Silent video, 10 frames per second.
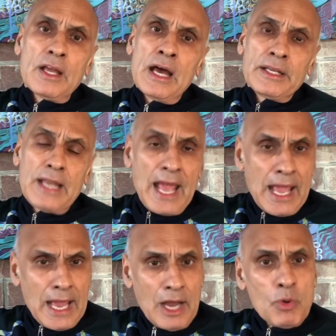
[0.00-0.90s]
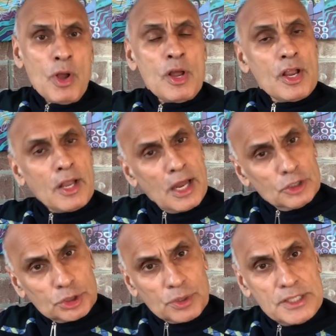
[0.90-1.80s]
and how
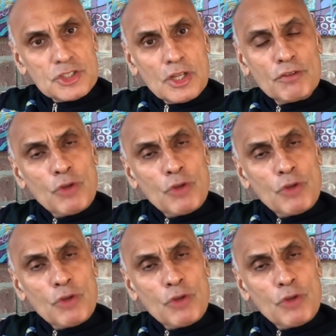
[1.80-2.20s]
countries that have